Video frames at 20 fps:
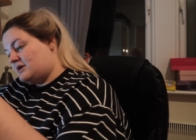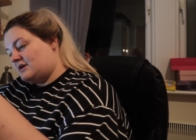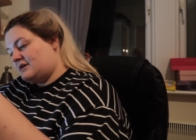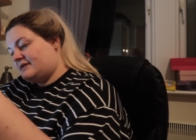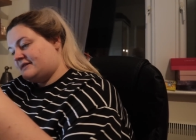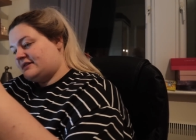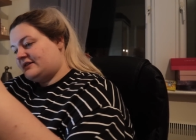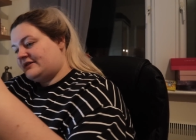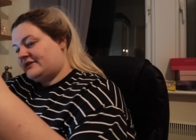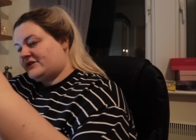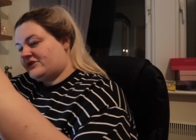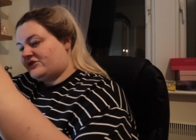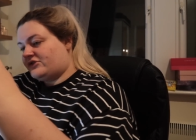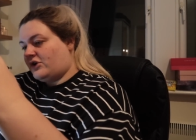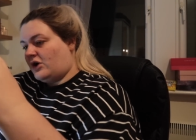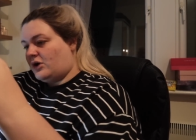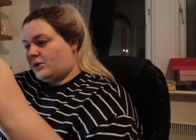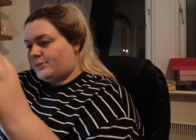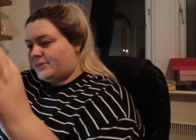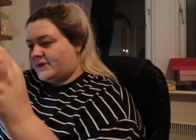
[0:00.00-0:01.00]
Is this the
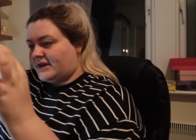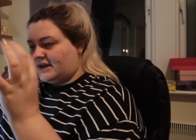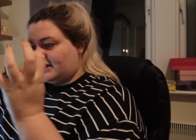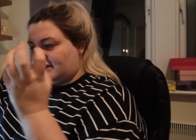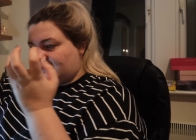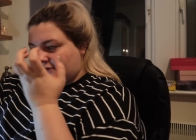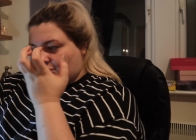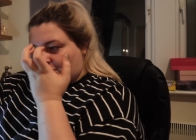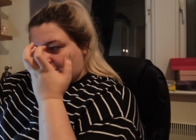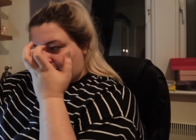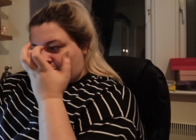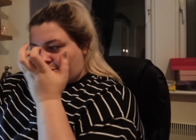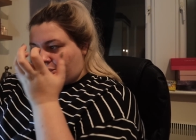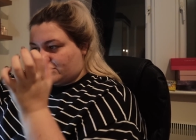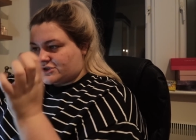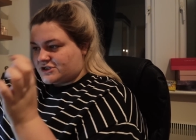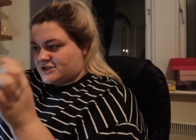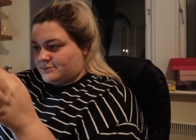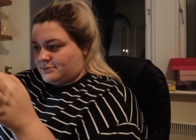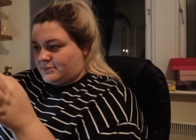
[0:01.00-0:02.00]
top piece or the
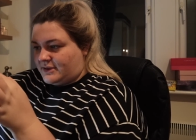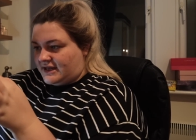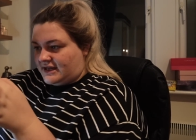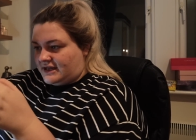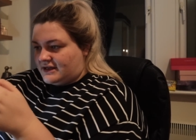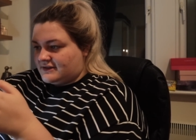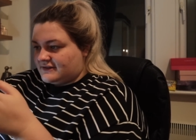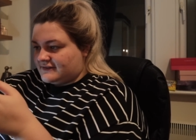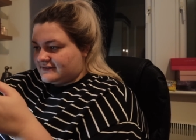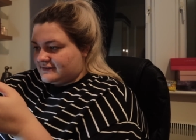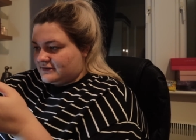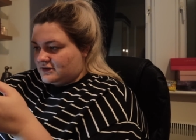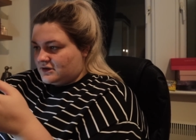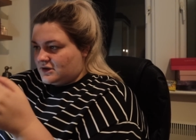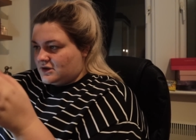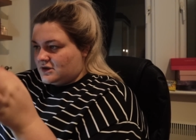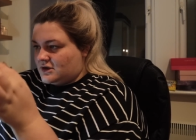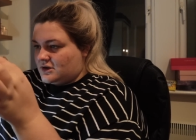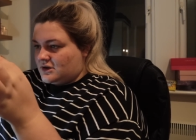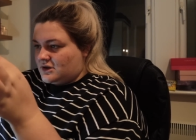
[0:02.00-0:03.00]
bottom piece?
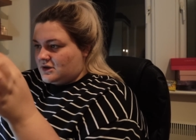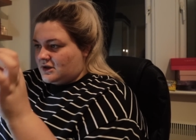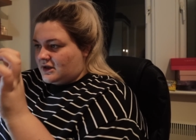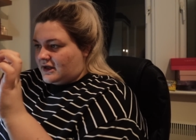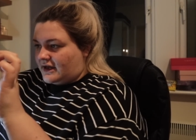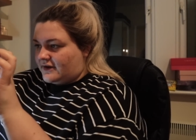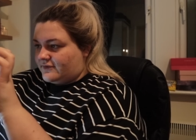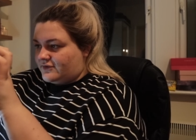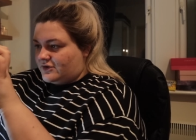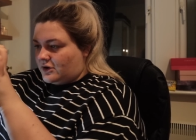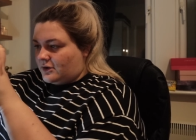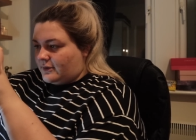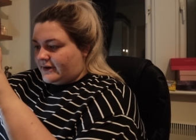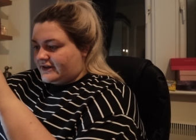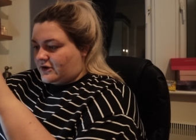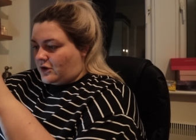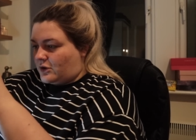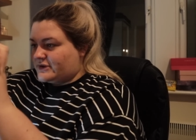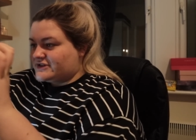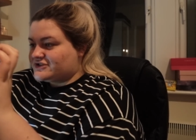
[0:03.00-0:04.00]
I have no
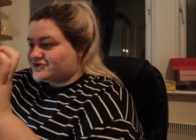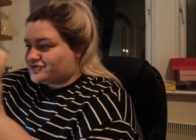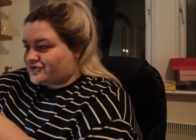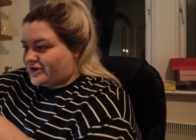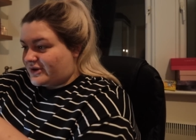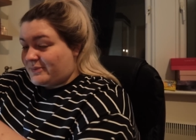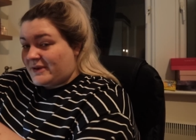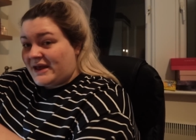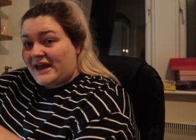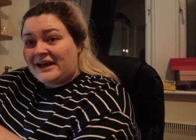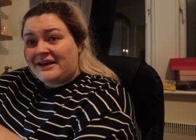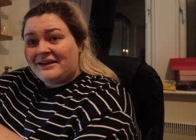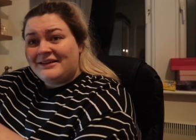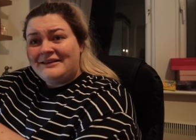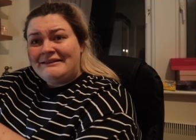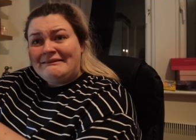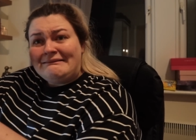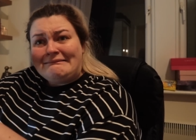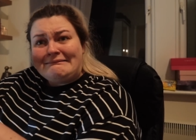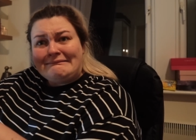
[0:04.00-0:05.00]
idea. Oh, it's dripping.
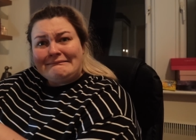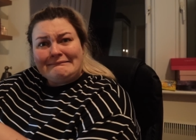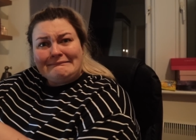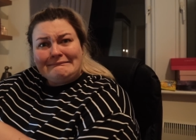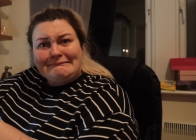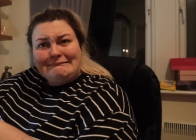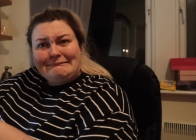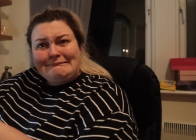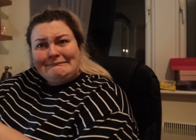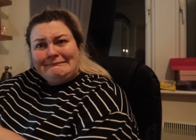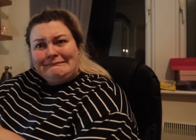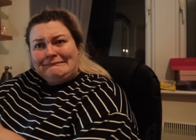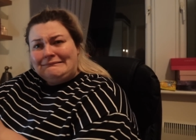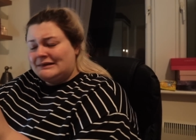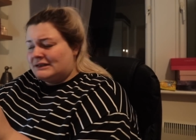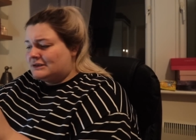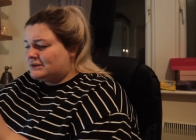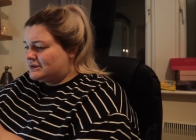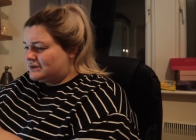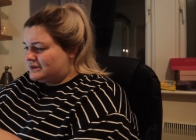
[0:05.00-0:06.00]

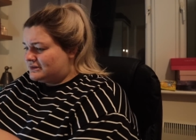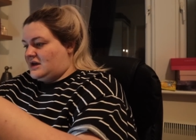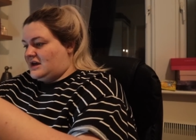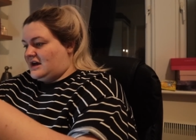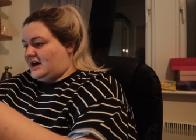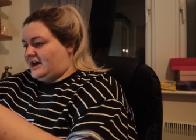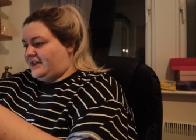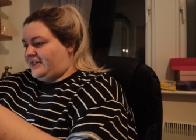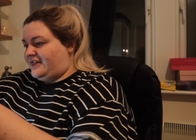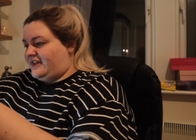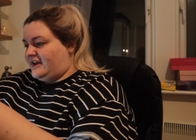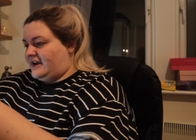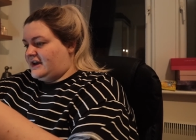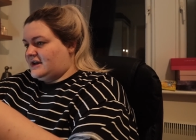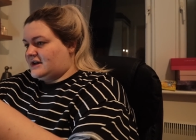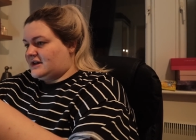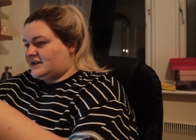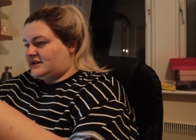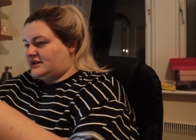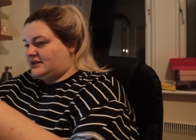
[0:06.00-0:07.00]
Oh, I
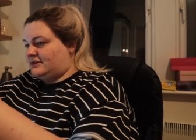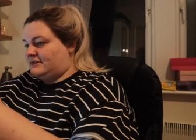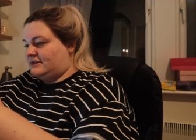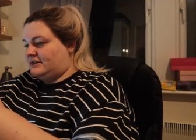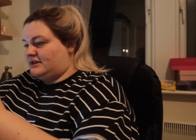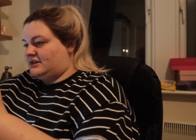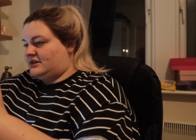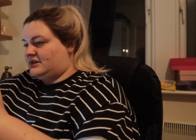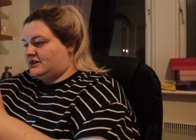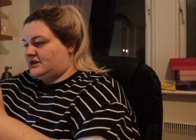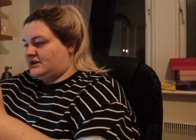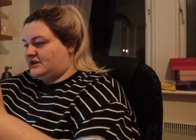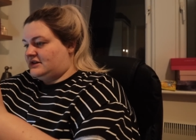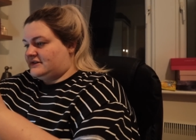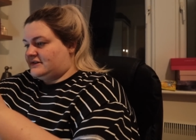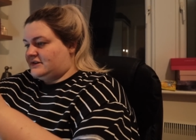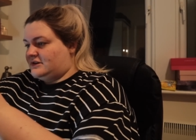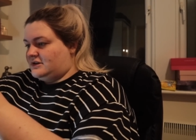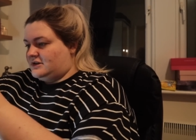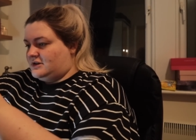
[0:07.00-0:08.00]
think this
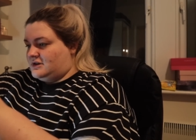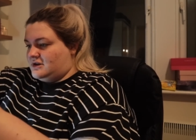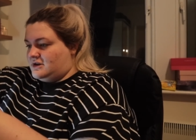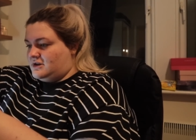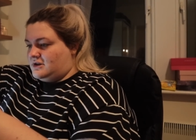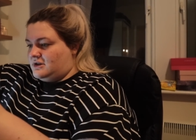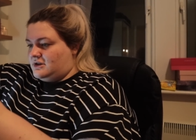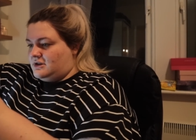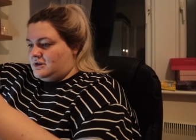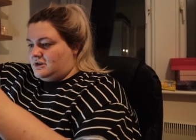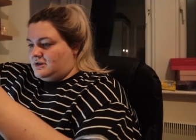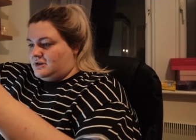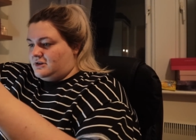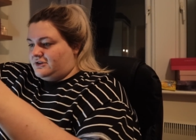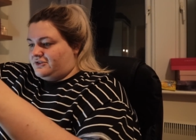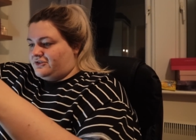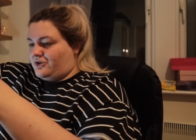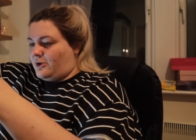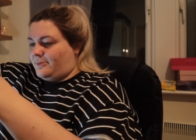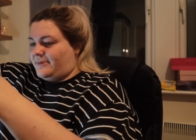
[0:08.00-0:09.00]
is
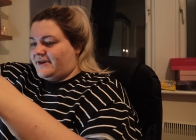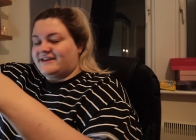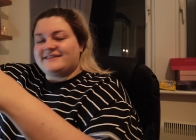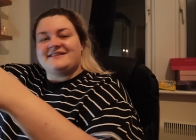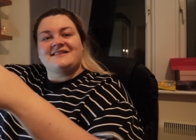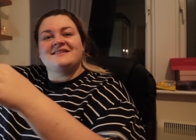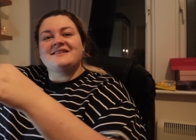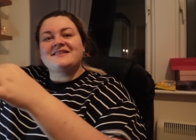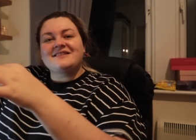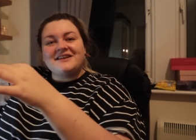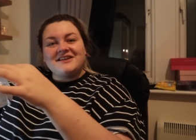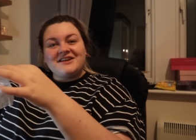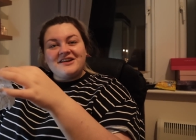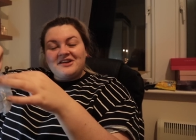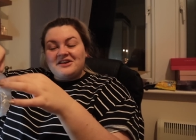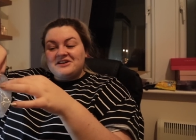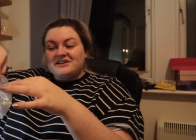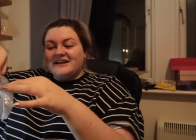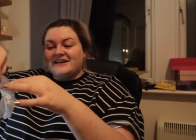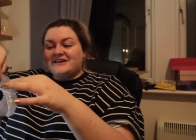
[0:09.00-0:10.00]
the top piece. This is gonna
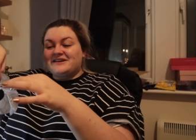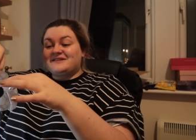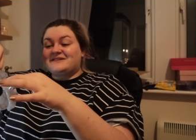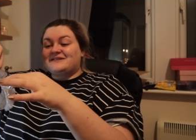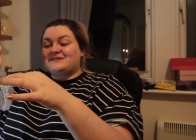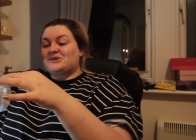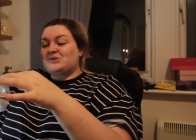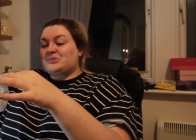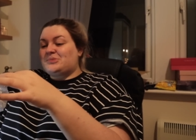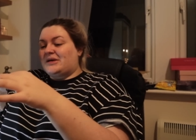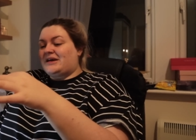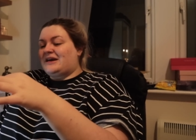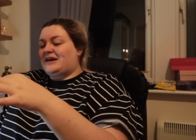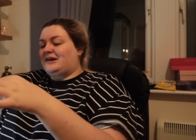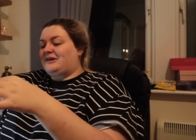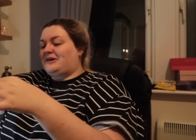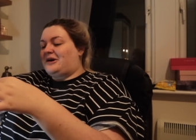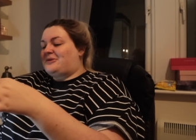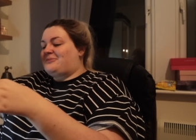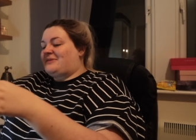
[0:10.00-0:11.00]
look like a
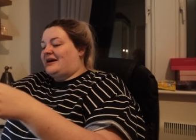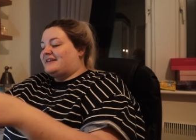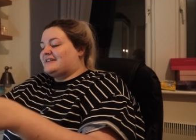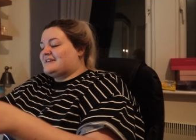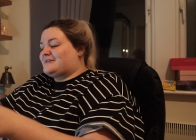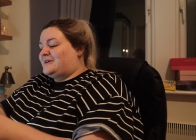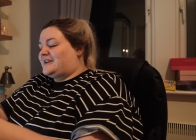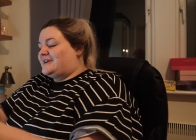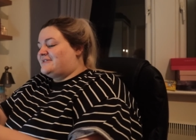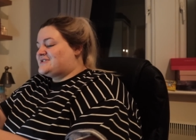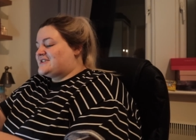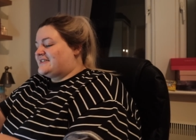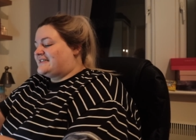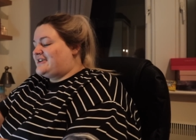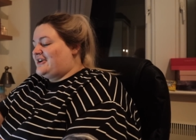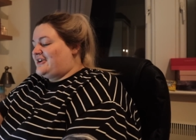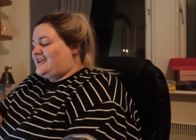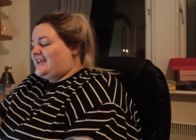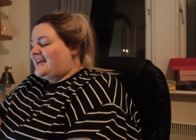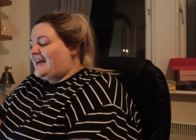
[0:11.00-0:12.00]
superhero mask when I've
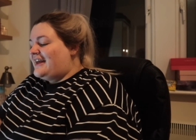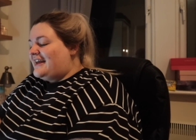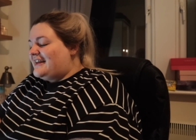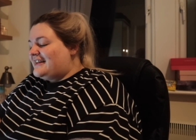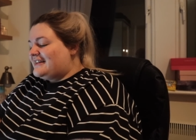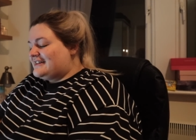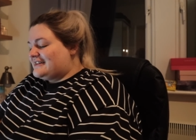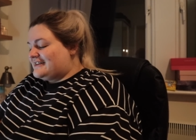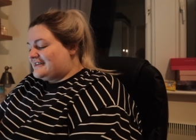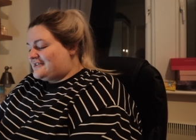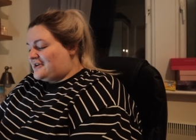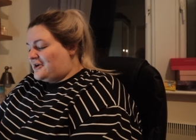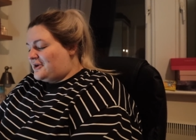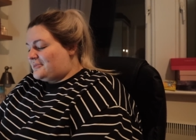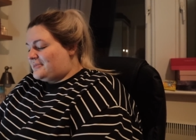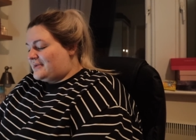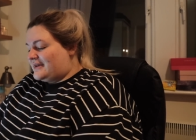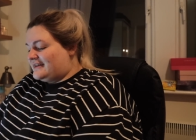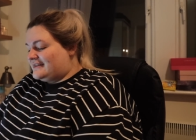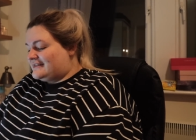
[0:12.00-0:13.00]
just got the
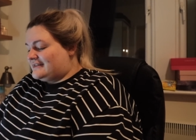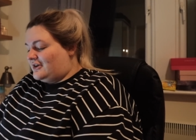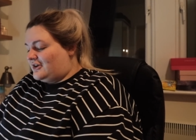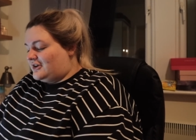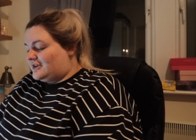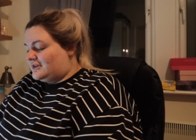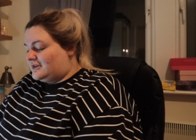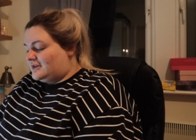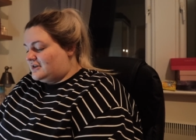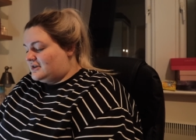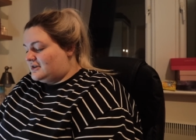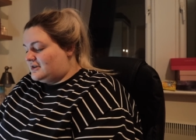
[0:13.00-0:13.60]
top piece on.